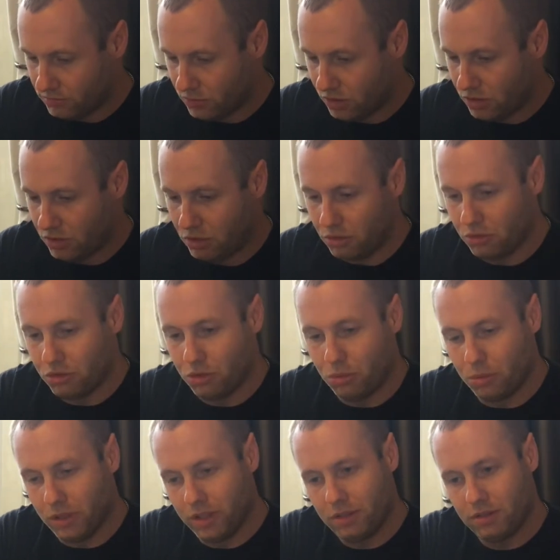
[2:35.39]
This little
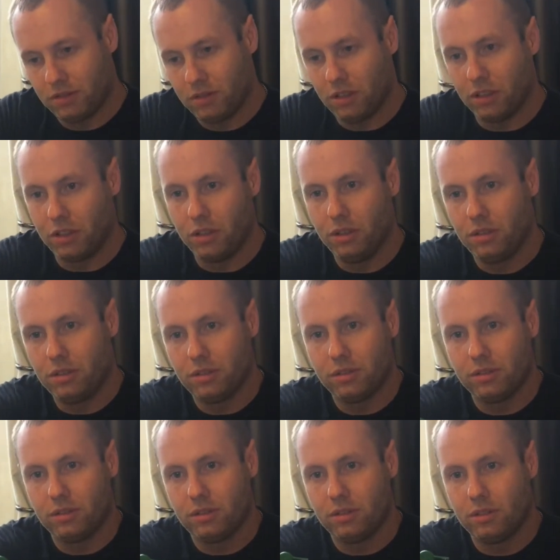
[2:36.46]
tool here that I use,
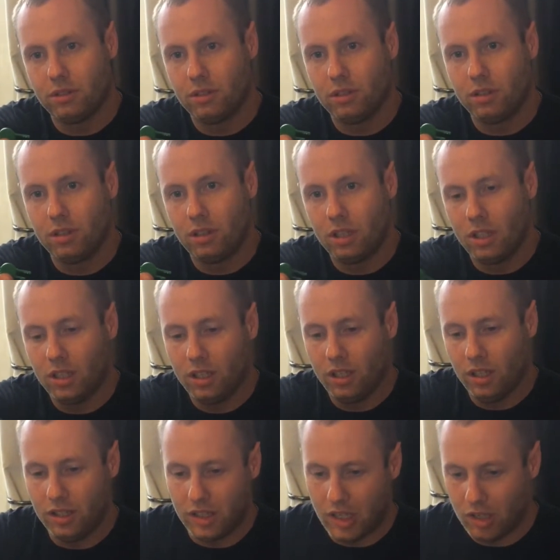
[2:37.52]

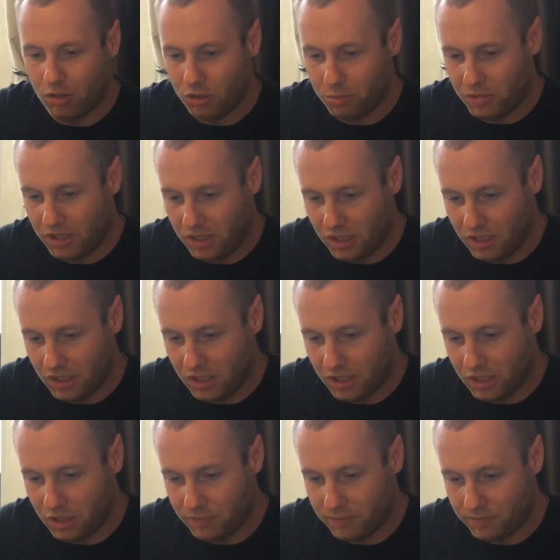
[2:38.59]
it helps me get
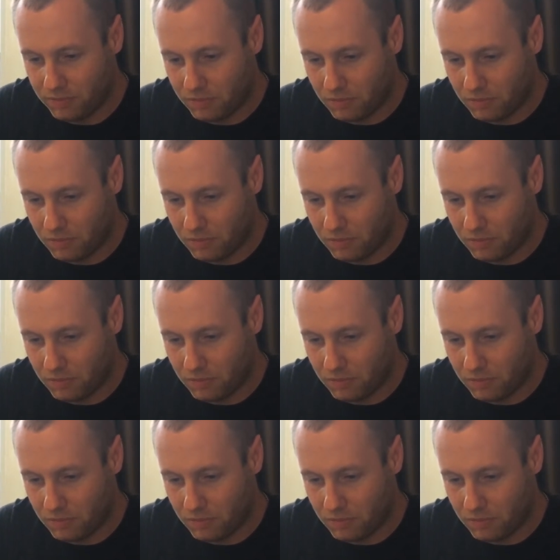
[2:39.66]
the